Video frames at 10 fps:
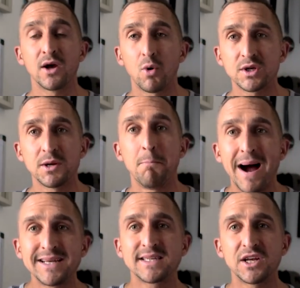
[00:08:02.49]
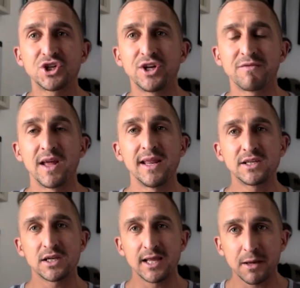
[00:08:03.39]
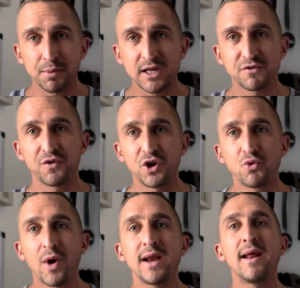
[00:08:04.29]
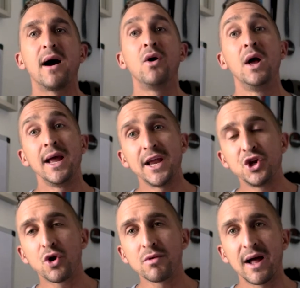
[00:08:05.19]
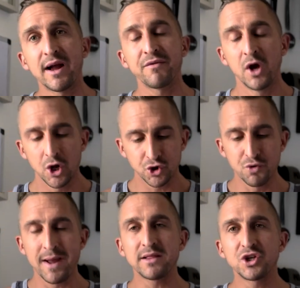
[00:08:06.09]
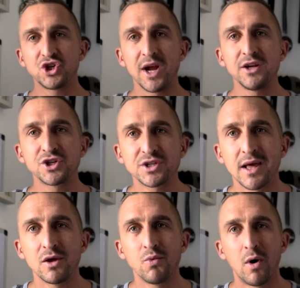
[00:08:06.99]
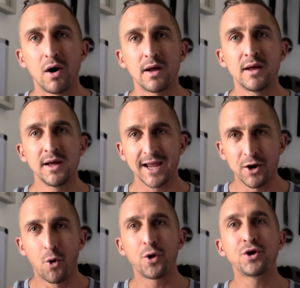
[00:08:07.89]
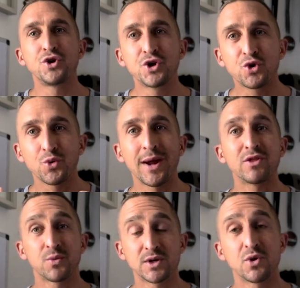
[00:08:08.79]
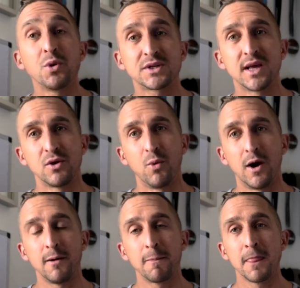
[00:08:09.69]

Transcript: or some mindset shift that needs to take place for you right now in your life to make the changes that you want in order to create the results that you want.